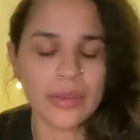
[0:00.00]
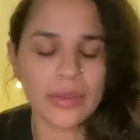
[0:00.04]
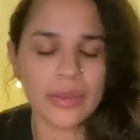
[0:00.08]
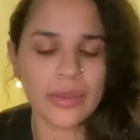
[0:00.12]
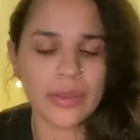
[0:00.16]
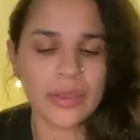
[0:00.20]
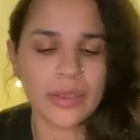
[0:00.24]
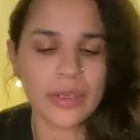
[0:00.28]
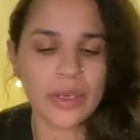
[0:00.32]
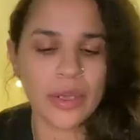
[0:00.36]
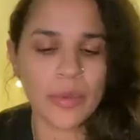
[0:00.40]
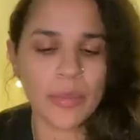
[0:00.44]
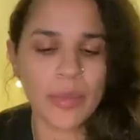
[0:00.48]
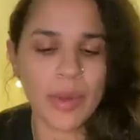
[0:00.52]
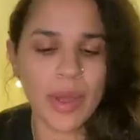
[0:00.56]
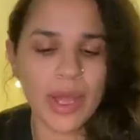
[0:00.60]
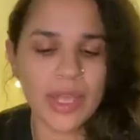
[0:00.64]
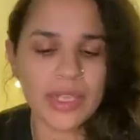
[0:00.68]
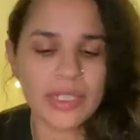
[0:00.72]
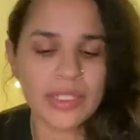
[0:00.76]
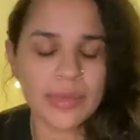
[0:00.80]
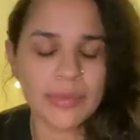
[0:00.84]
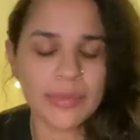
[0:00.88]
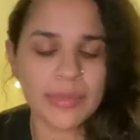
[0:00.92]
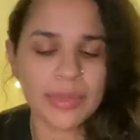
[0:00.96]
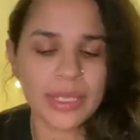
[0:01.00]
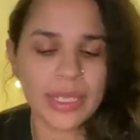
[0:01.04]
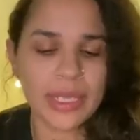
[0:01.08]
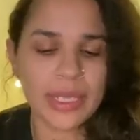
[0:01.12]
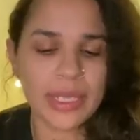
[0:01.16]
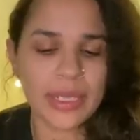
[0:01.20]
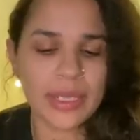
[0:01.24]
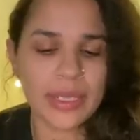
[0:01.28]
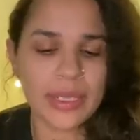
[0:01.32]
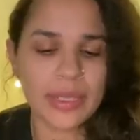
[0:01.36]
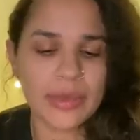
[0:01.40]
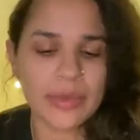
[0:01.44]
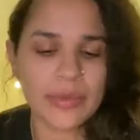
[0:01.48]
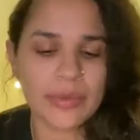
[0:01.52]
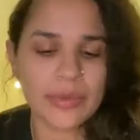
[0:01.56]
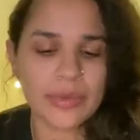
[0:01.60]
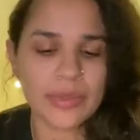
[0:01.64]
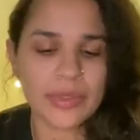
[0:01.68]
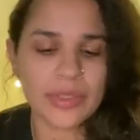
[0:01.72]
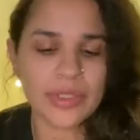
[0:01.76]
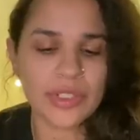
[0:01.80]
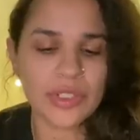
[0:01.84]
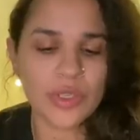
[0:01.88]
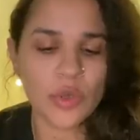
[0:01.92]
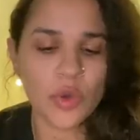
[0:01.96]
you know, possibly
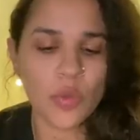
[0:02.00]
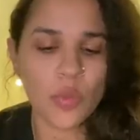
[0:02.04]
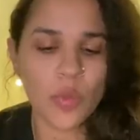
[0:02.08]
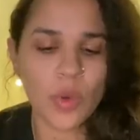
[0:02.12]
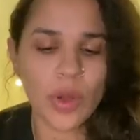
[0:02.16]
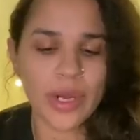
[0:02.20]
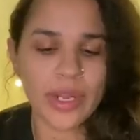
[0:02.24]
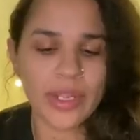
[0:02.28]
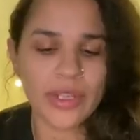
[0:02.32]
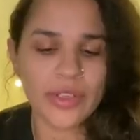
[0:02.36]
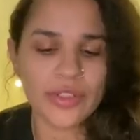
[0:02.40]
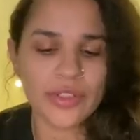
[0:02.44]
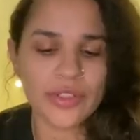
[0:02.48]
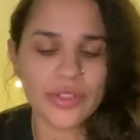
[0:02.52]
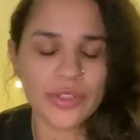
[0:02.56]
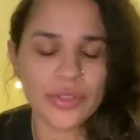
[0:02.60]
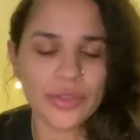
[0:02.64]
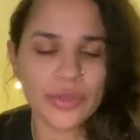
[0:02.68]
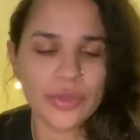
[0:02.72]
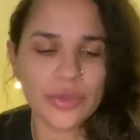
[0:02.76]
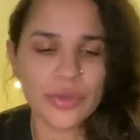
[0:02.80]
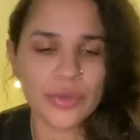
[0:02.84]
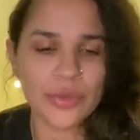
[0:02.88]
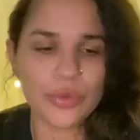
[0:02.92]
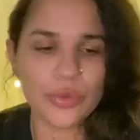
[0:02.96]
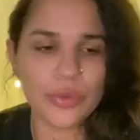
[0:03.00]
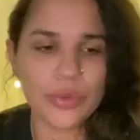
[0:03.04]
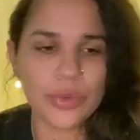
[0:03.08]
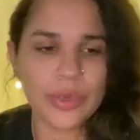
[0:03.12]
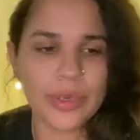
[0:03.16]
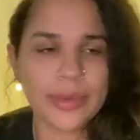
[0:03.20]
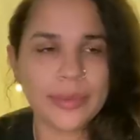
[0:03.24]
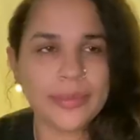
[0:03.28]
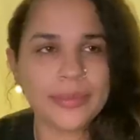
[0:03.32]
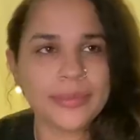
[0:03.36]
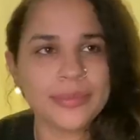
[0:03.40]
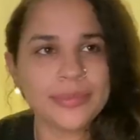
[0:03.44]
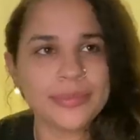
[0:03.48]
still wanting to,